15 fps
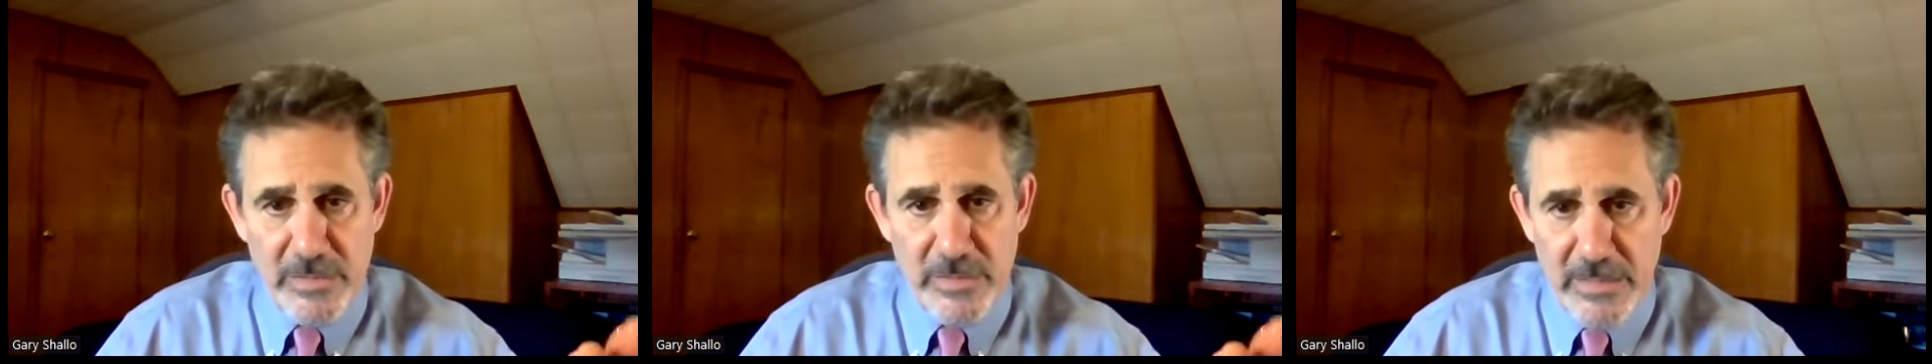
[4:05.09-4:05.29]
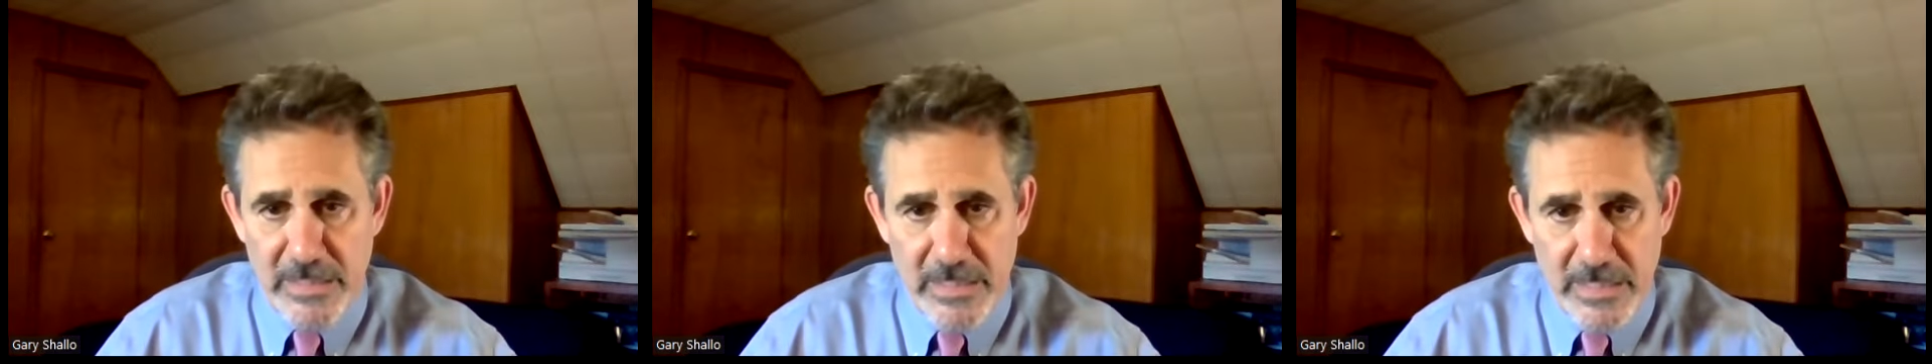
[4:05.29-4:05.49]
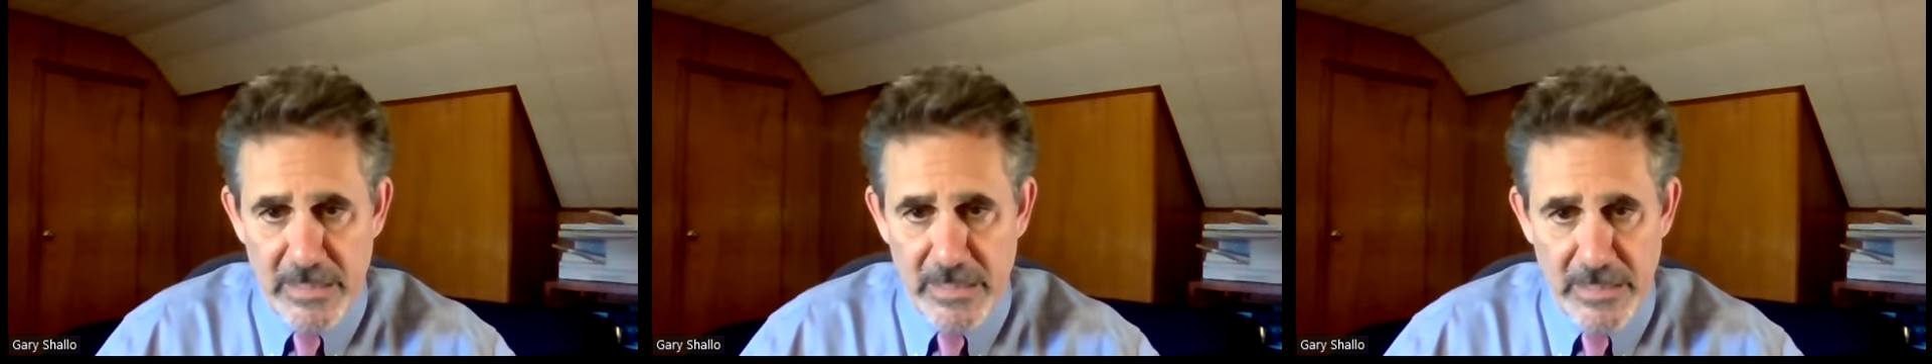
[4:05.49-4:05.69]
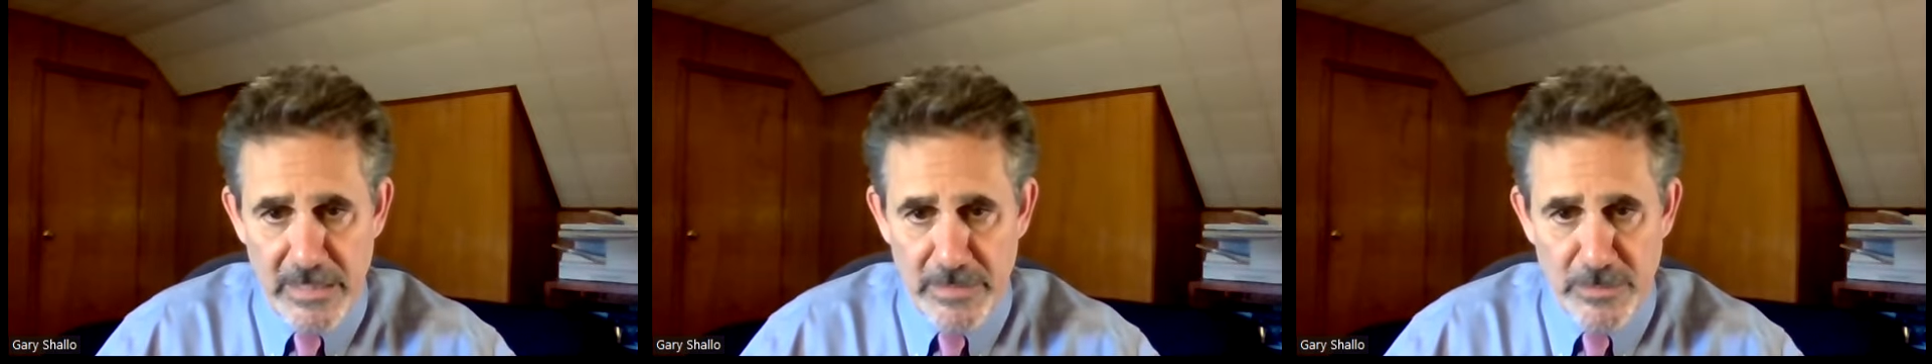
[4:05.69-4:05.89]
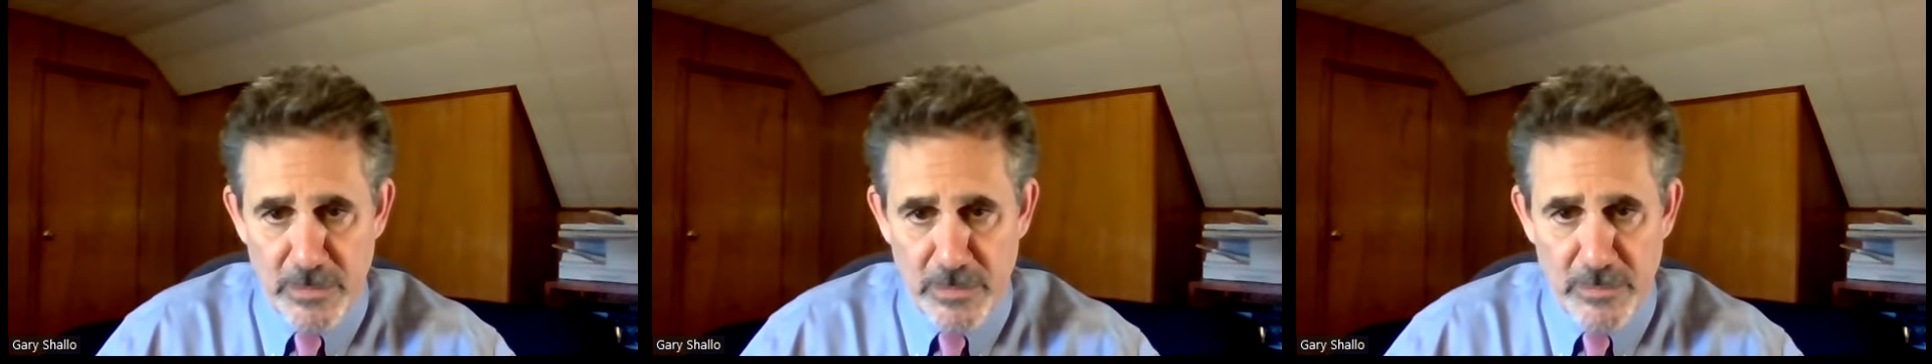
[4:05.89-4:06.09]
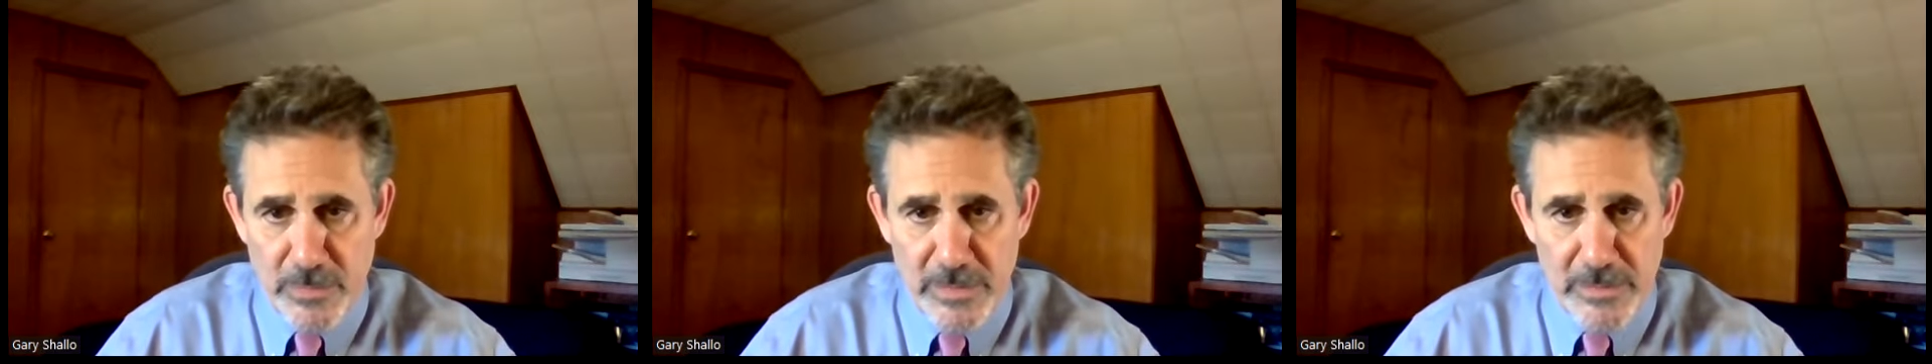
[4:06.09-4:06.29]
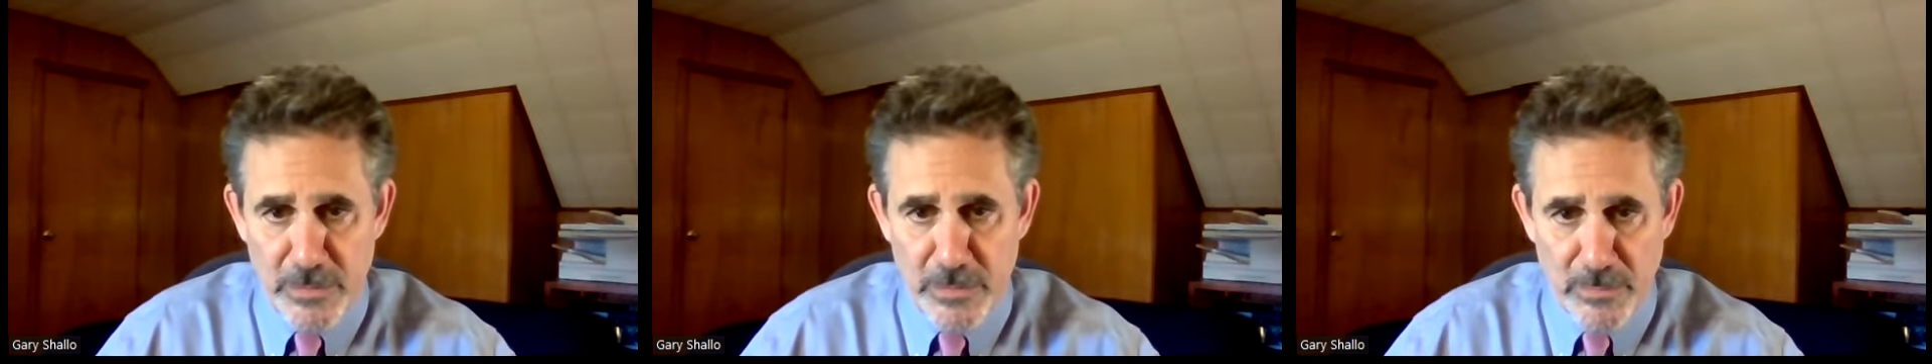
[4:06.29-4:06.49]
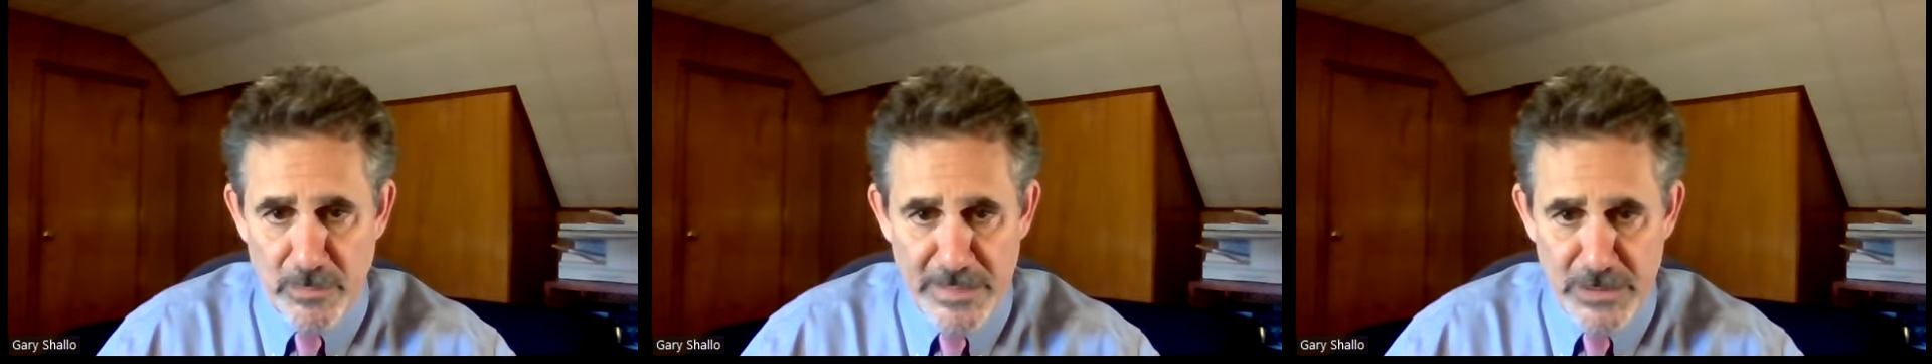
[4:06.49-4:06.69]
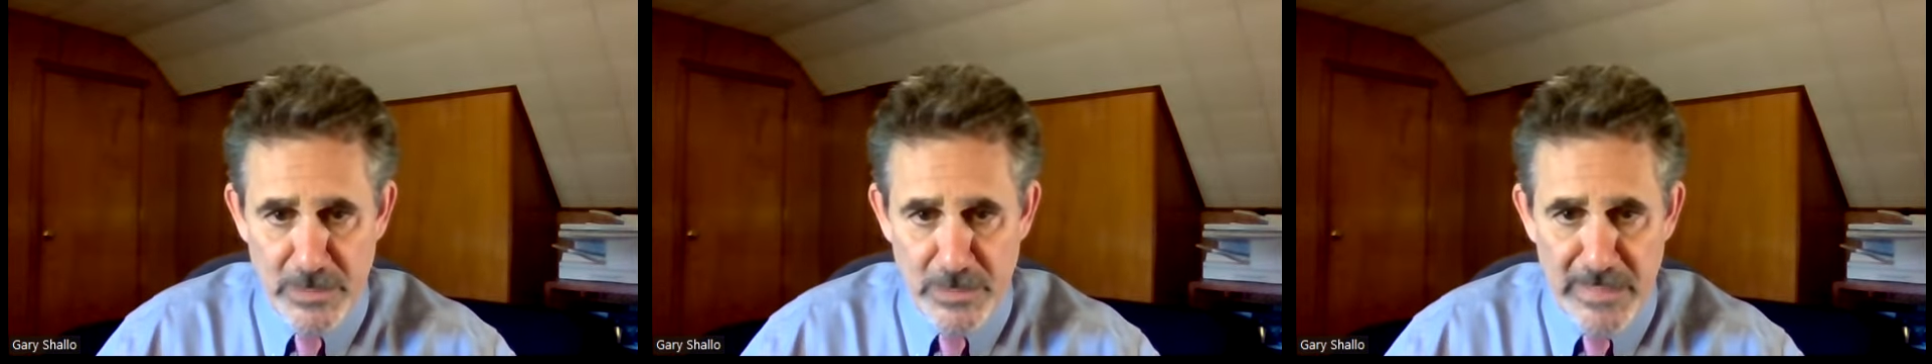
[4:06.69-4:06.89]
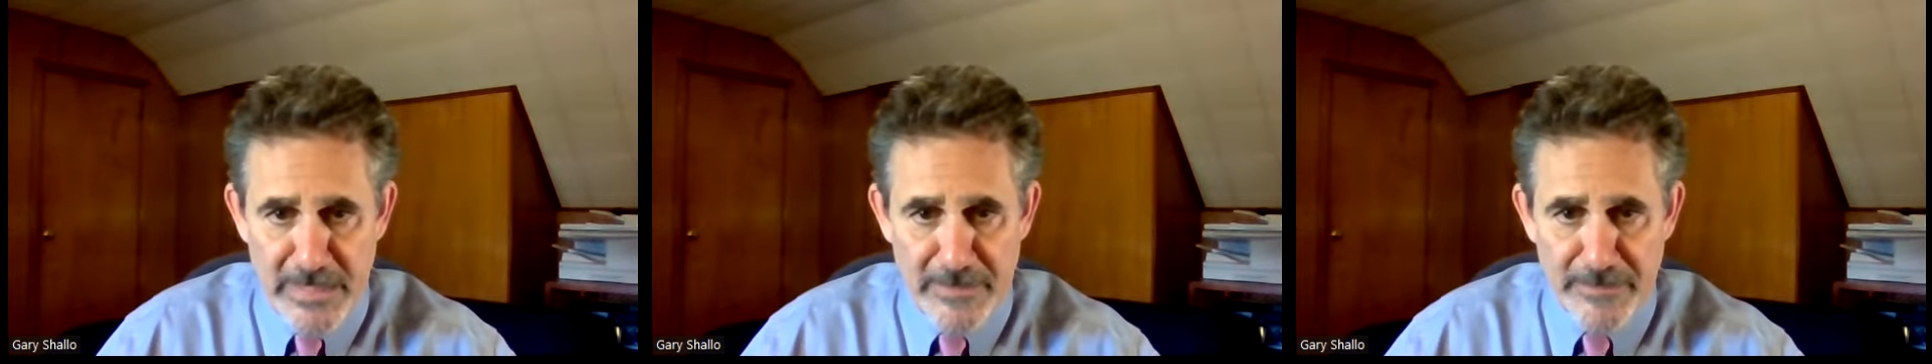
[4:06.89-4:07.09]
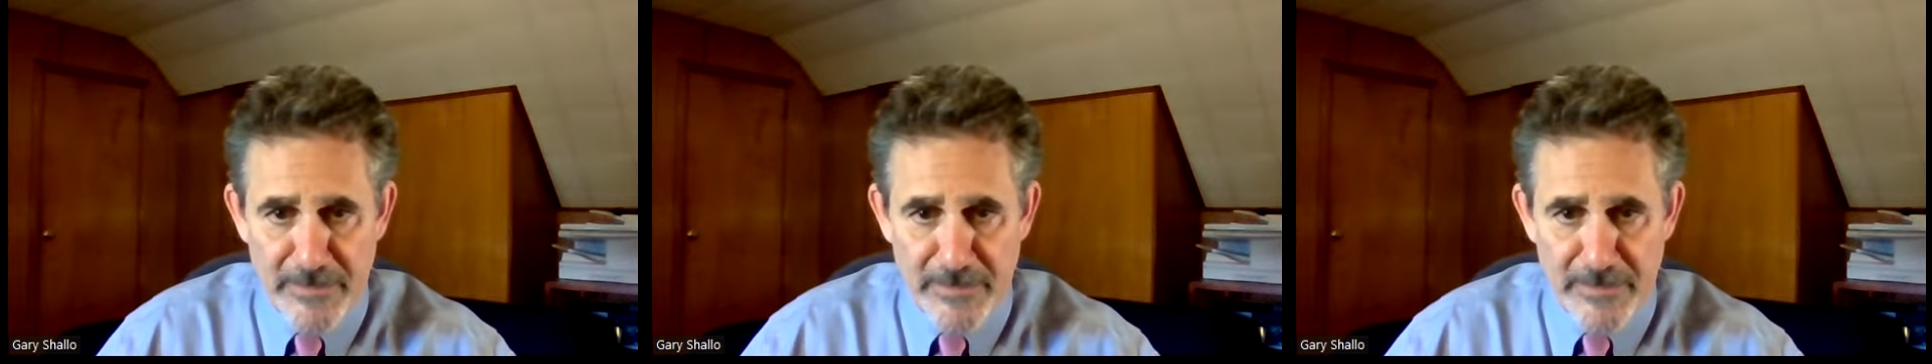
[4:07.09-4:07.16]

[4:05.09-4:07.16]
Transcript: indicated in your resume.